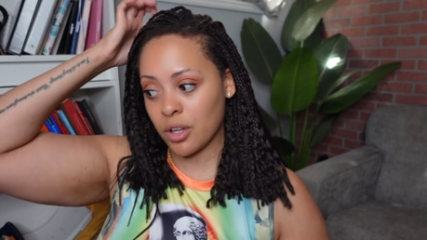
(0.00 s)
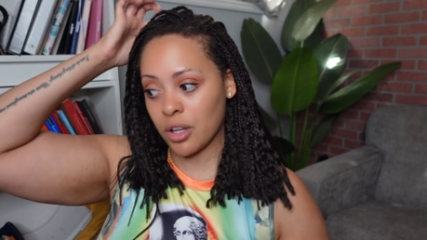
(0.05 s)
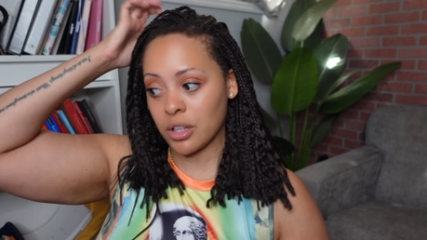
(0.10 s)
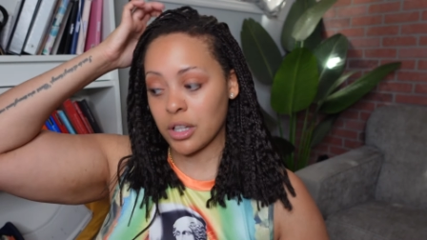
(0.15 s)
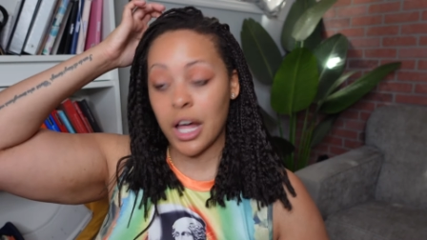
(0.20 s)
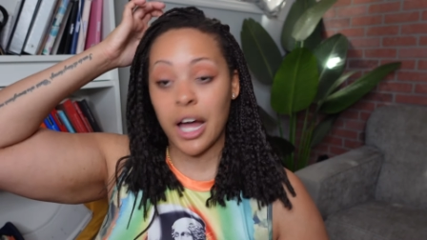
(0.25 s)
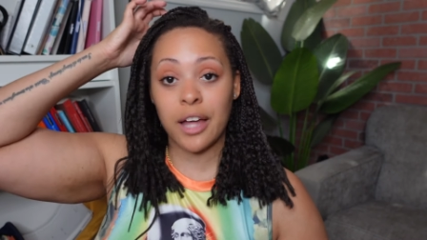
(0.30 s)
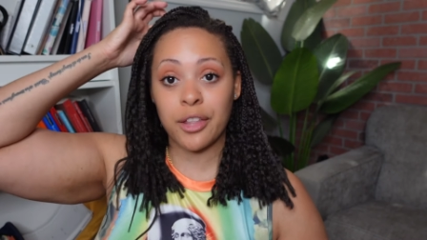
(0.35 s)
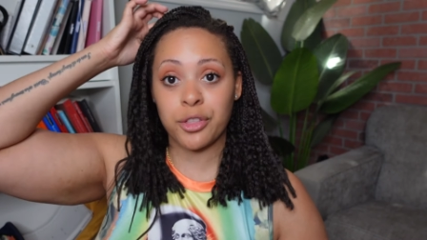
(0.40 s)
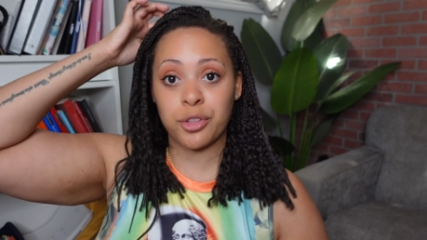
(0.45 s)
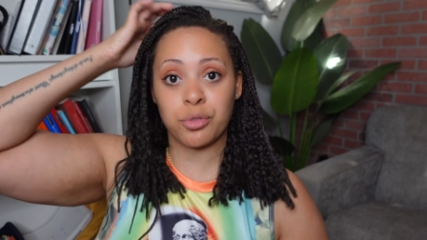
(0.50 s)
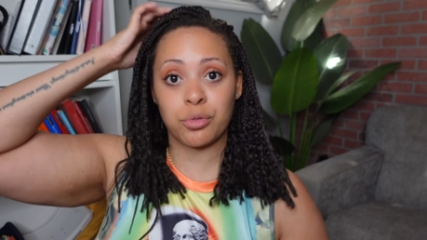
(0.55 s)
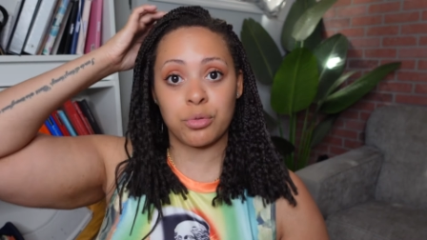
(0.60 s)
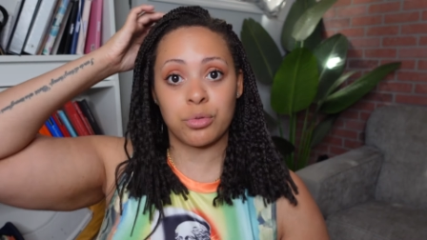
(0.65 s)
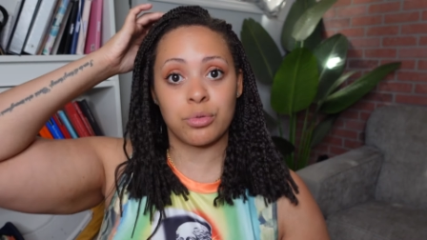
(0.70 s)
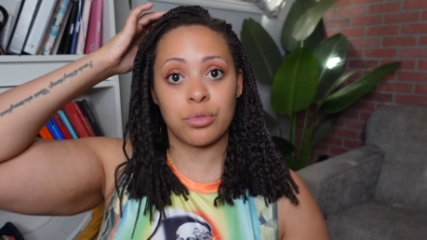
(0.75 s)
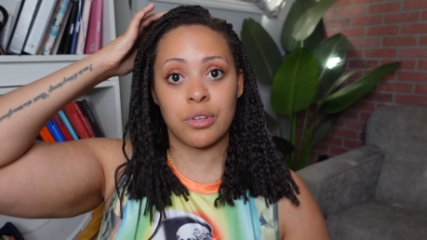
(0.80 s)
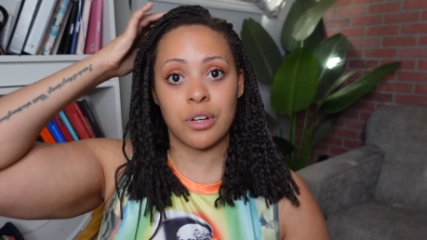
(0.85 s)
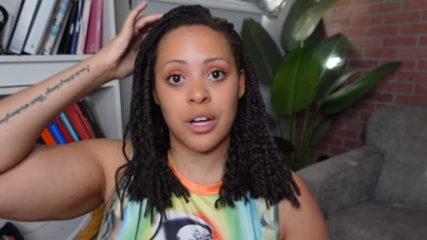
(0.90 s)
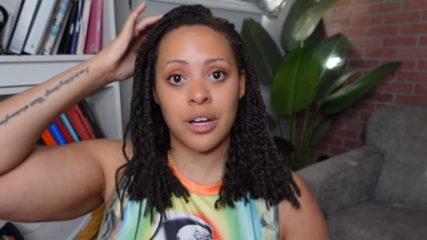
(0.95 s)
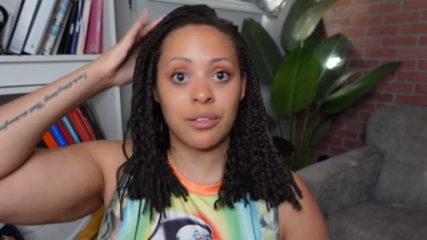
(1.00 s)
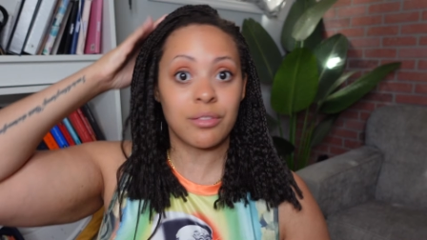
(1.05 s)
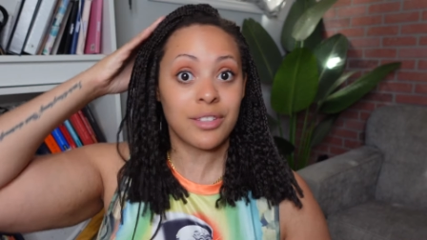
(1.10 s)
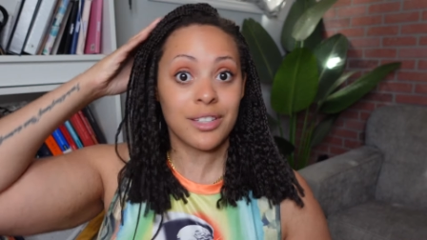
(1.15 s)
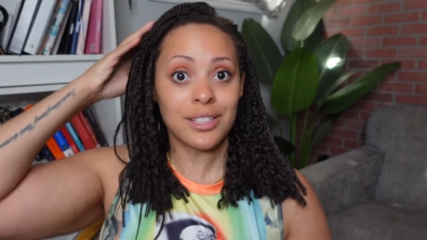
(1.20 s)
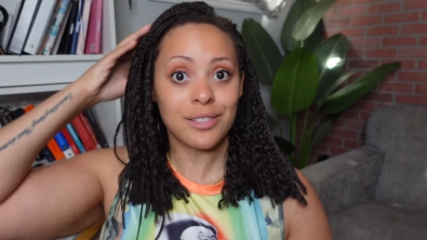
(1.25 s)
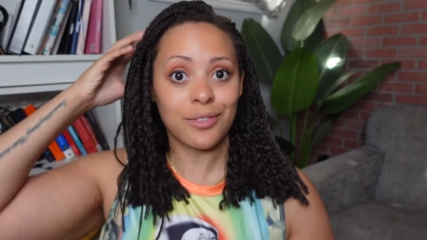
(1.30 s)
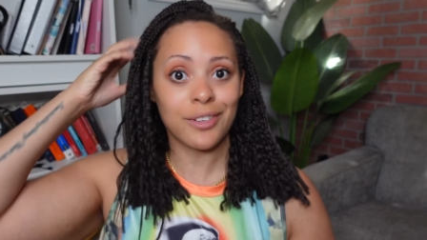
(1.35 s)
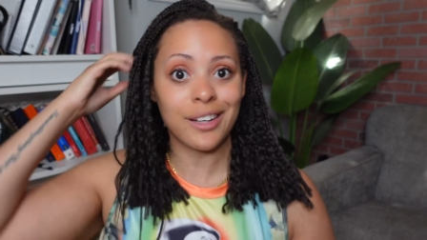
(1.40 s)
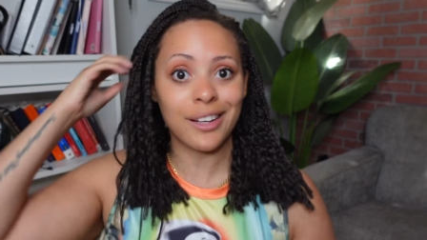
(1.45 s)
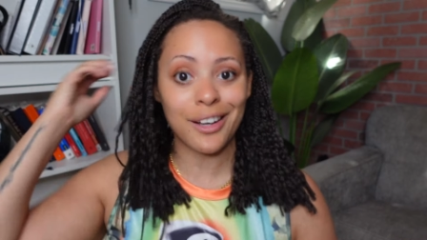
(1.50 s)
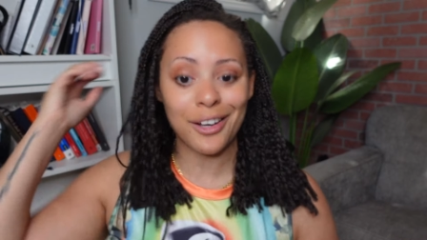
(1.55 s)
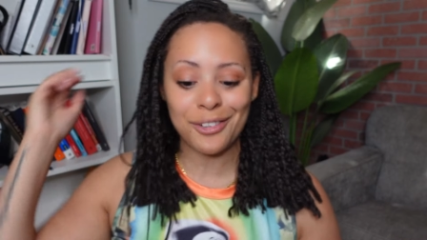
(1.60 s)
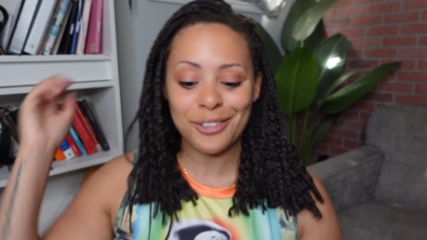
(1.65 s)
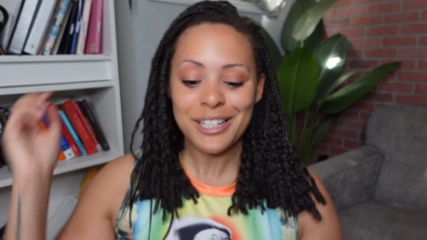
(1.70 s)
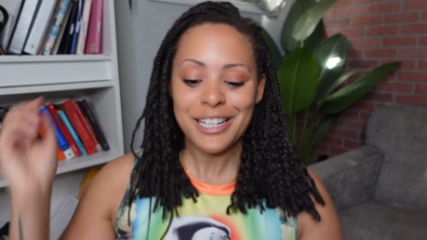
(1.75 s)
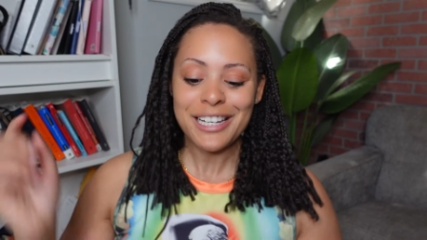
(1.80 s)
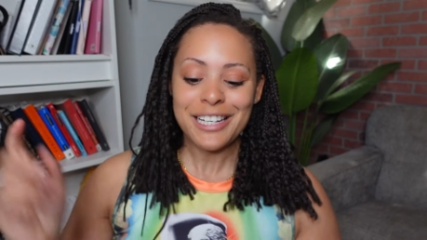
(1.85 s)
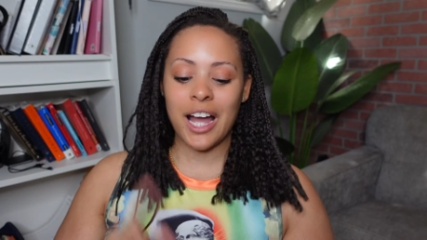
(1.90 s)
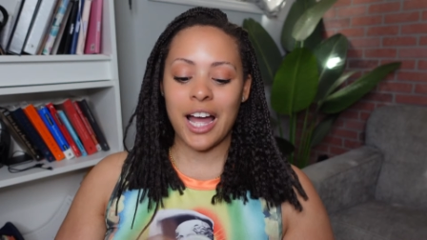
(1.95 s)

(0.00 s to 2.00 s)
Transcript: a lot throughout this video.